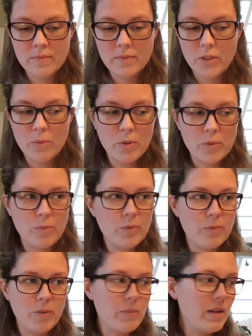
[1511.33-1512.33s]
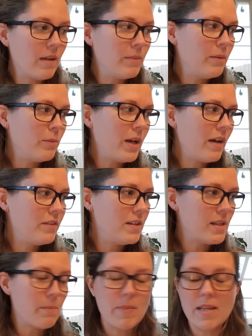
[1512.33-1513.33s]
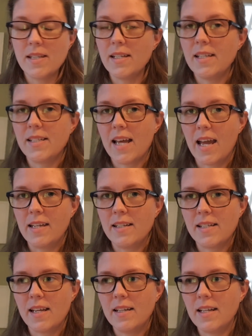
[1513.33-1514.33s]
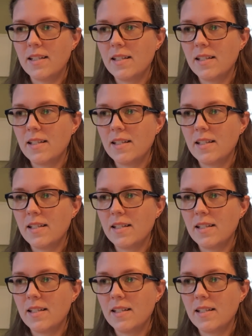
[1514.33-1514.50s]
I mean, we have these amazing designs, and